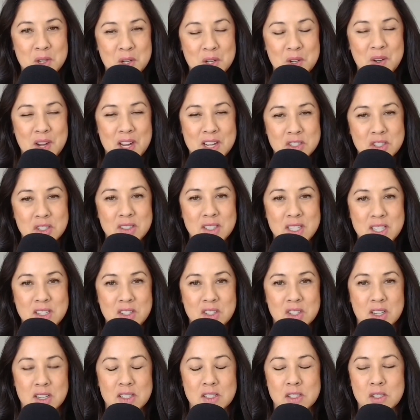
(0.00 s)

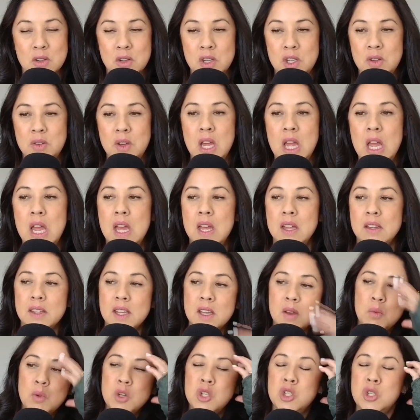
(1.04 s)
Congratulations. Are you
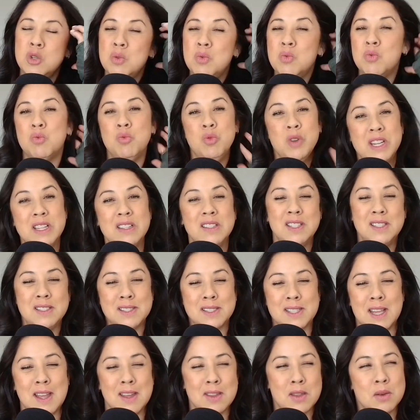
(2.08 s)
like, would you really
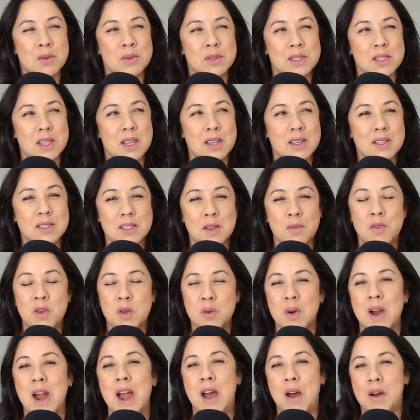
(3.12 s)
say those things if
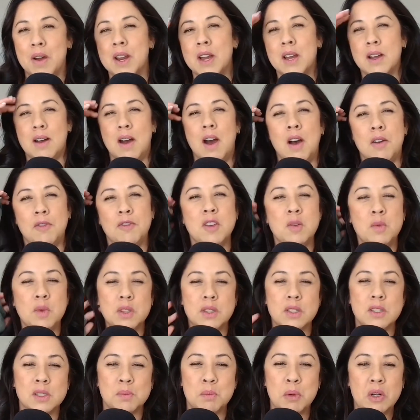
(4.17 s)
you were out at coffee with
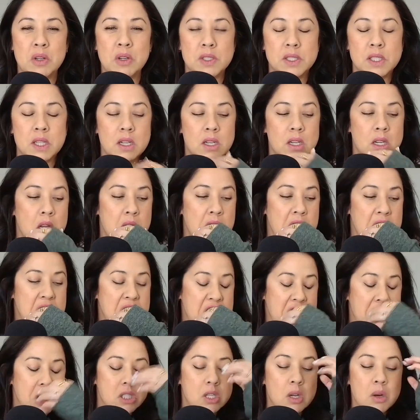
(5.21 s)
this person?
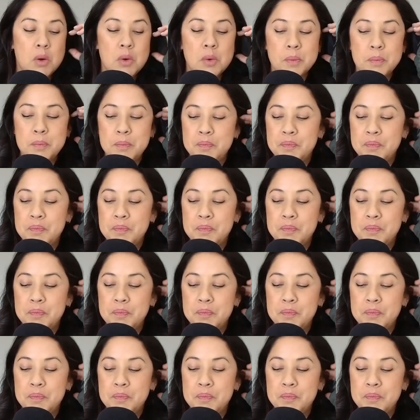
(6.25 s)
So